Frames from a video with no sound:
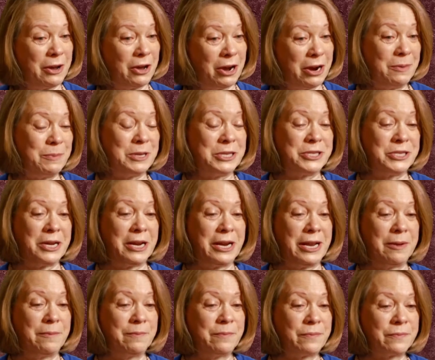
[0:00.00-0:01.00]
garbage on
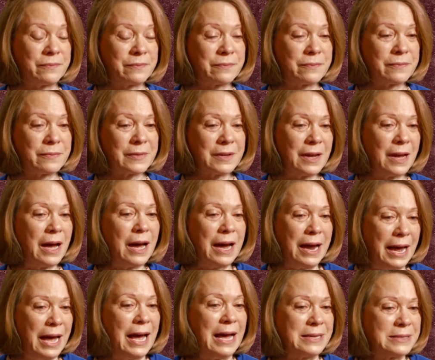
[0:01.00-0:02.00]
Him, I
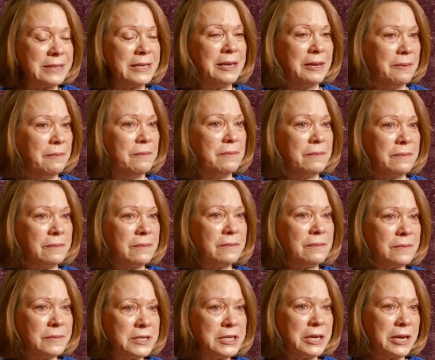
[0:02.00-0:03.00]
asked Him
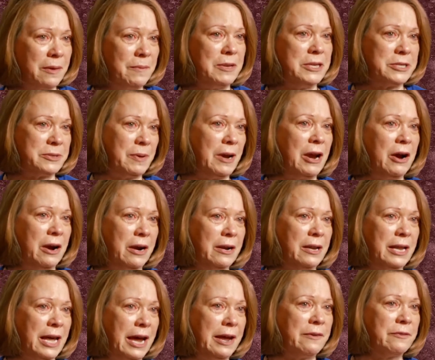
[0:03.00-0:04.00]
to come into my heart
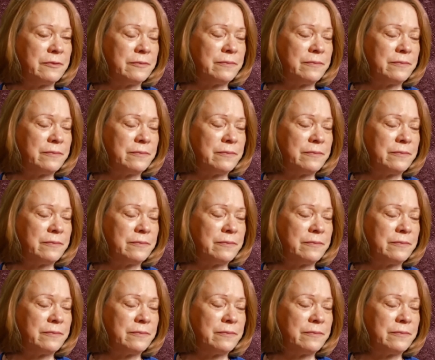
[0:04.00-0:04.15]
and life.